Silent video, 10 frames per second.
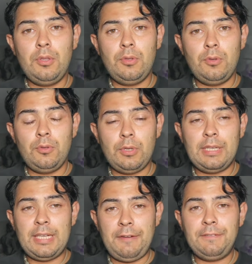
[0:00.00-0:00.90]
you
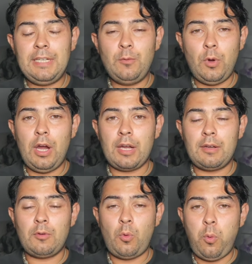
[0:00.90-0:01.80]
can definitely work
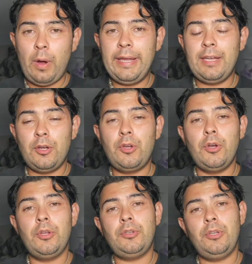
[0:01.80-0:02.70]
quite a good,